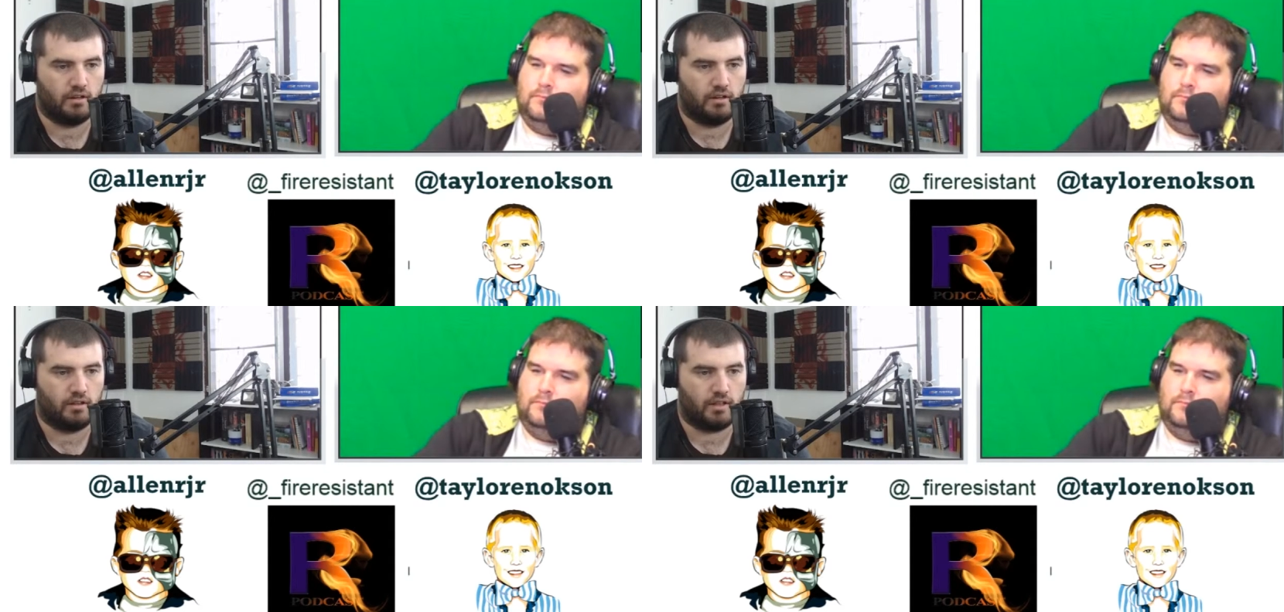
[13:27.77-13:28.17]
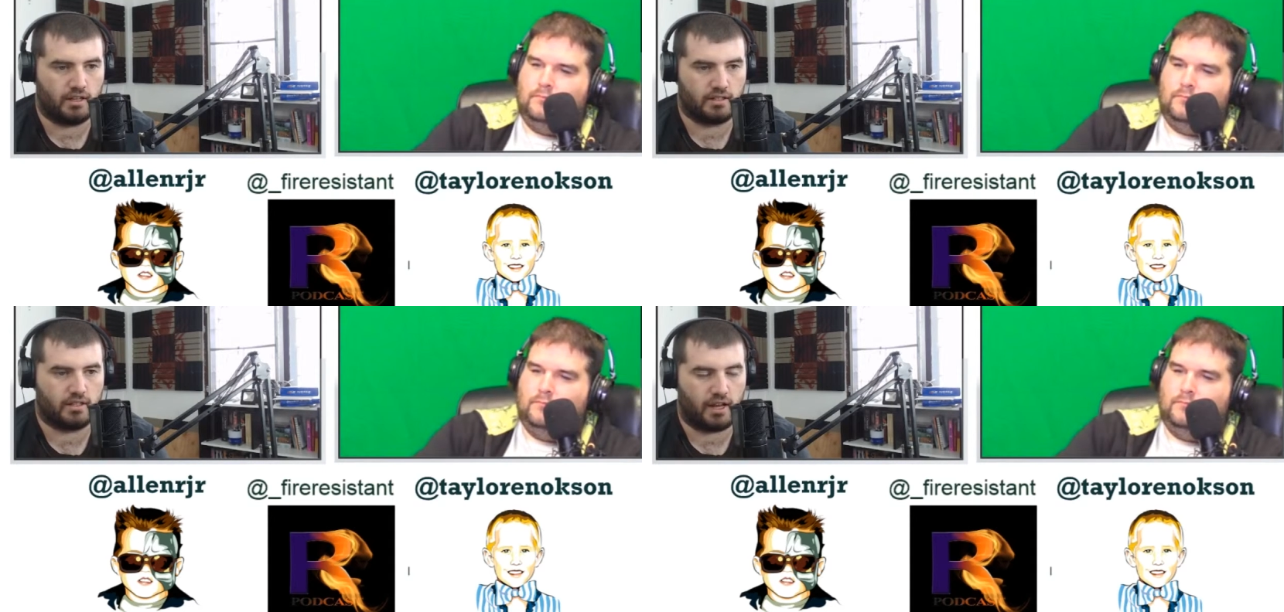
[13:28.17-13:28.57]
Speaker 1: that
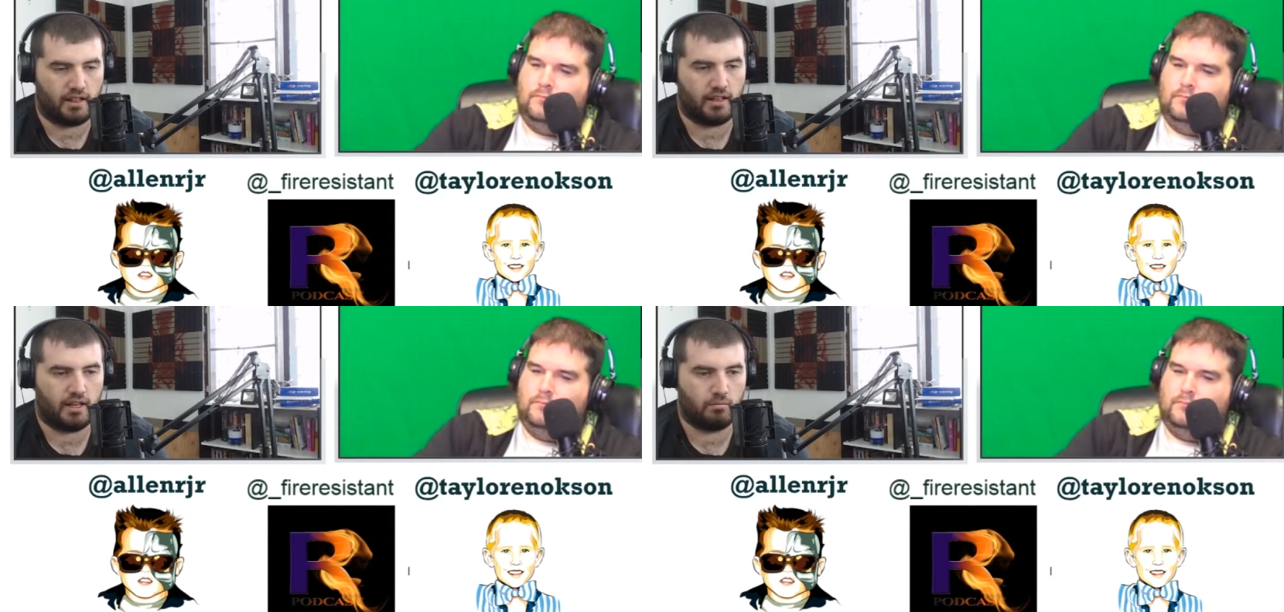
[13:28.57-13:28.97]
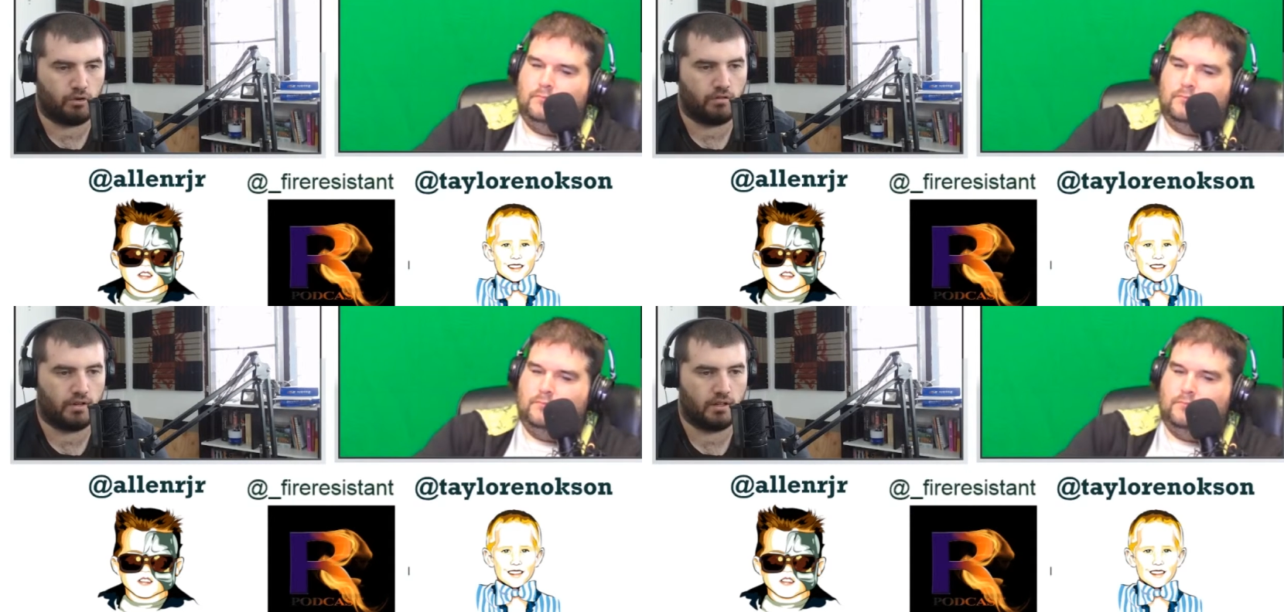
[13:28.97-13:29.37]
it's an alien
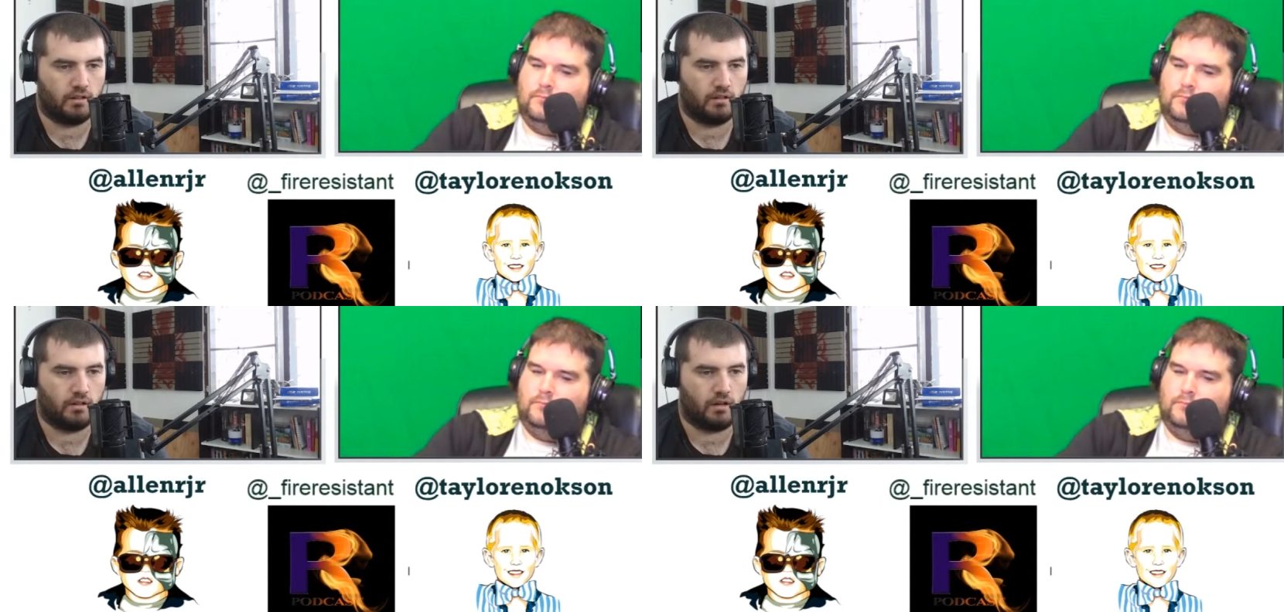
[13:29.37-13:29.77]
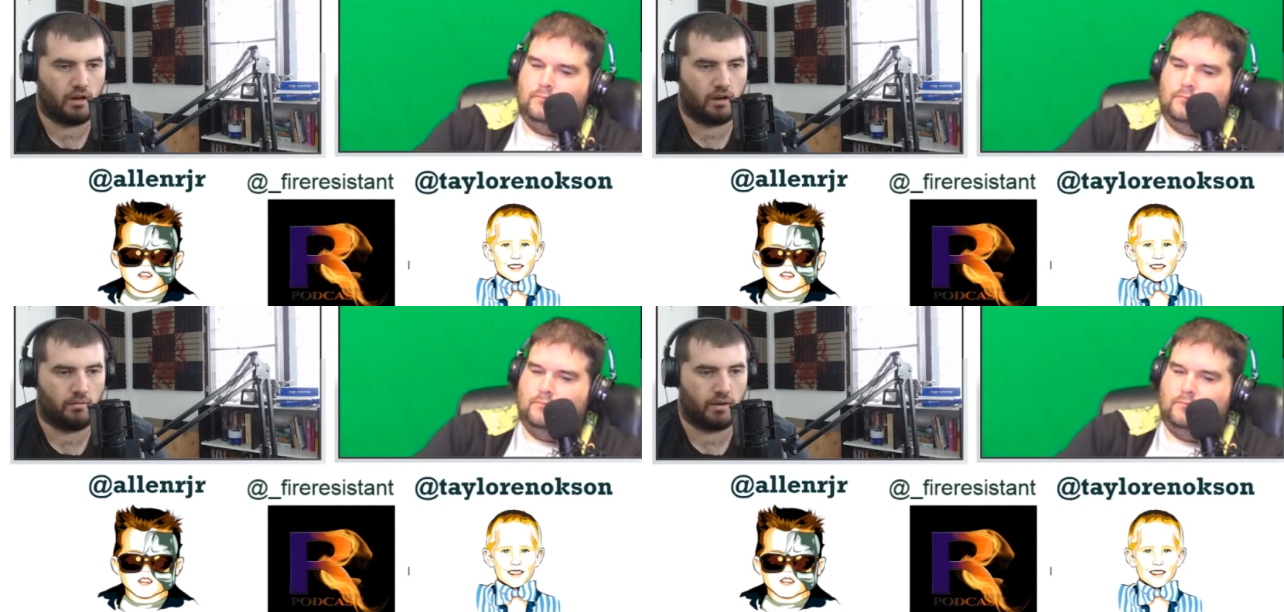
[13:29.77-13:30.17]
movie.
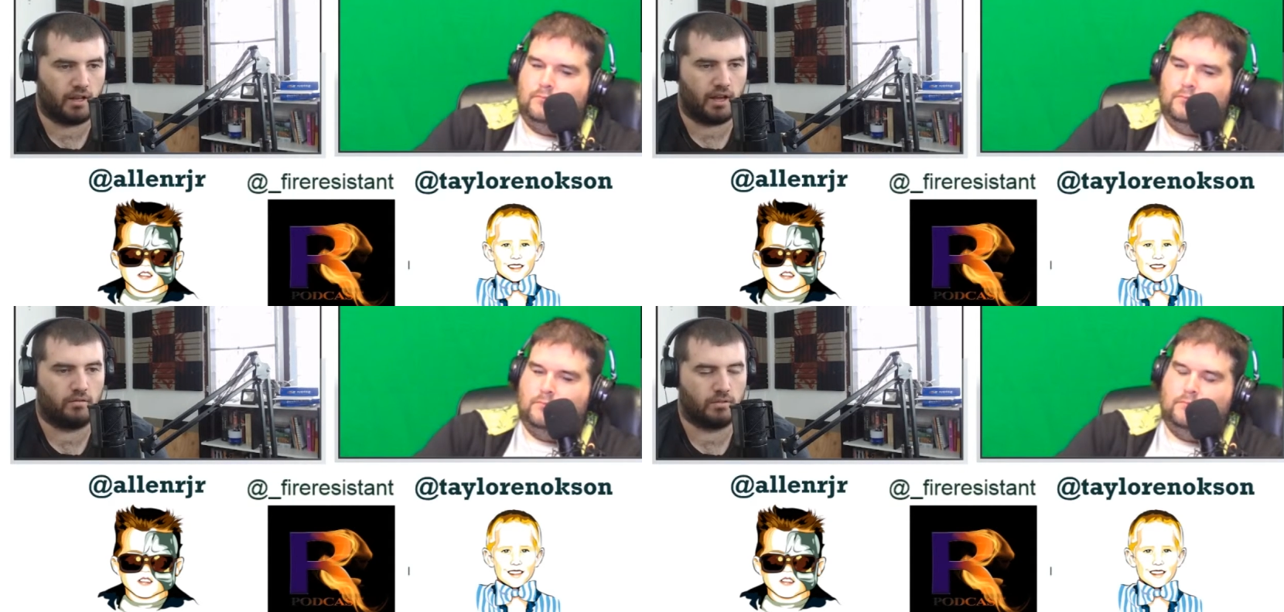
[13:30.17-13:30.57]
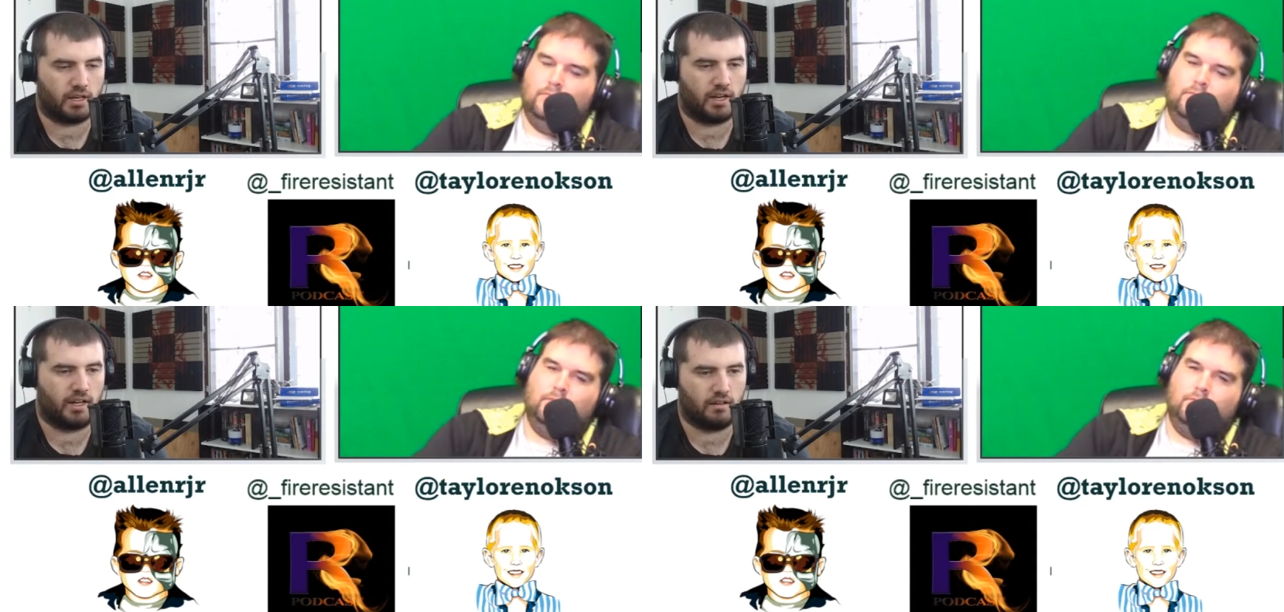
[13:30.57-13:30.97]
And that was
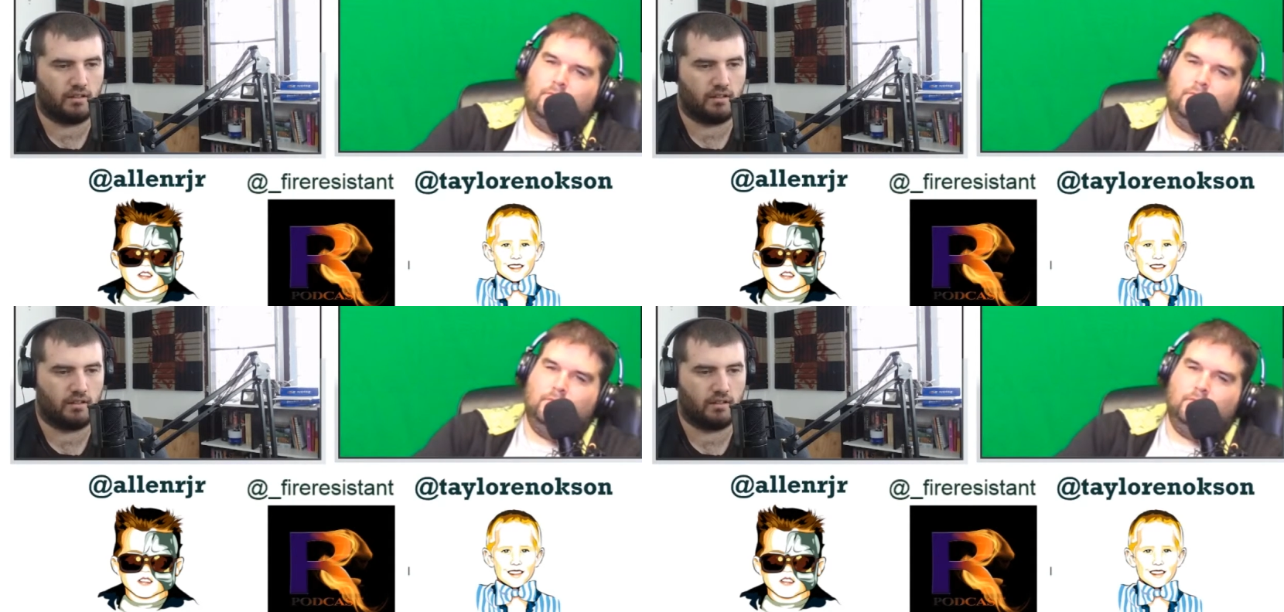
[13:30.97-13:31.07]
kind of the